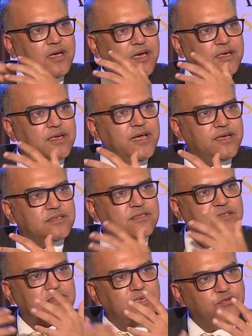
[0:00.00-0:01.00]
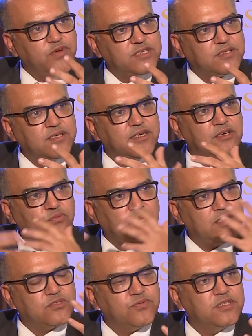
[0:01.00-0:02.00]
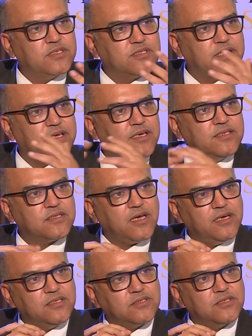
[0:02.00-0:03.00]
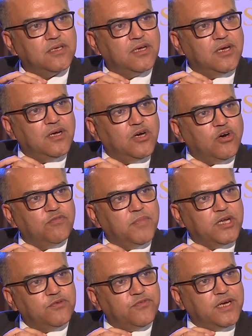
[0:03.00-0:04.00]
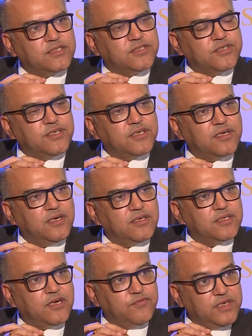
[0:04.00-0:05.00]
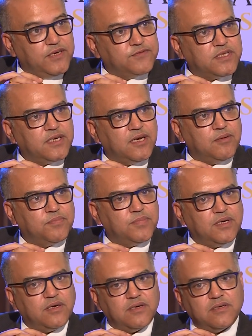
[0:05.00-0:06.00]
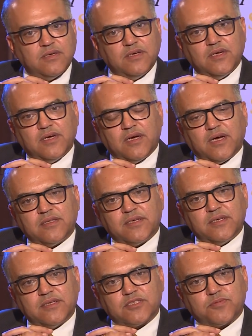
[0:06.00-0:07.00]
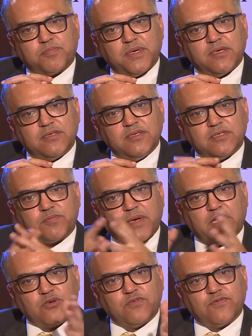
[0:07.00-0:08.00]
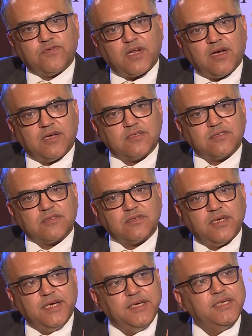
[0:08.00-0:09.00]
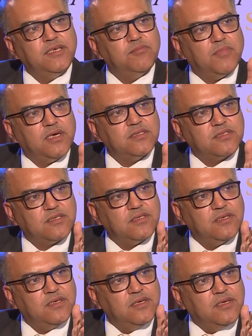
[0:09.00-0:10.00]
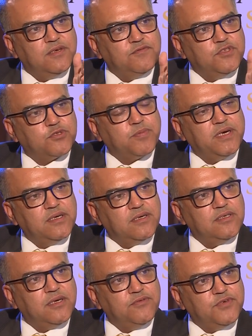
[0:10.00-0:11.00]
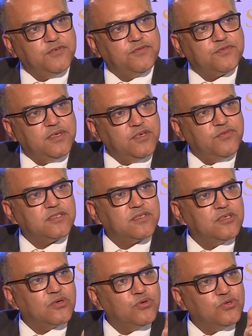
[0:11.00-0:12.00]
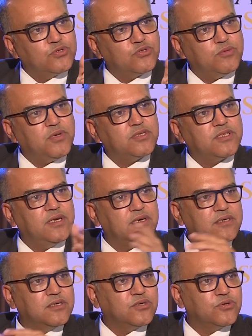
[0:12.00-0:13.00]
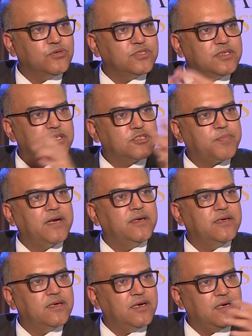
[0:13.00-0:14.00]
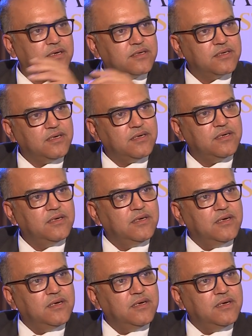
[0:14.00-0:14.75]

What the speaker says: And hence, investing in advance with the scale and size of manufacturing that we have set up. I think in a span of last 18 months, we've invested close to about 300 crores in expanding our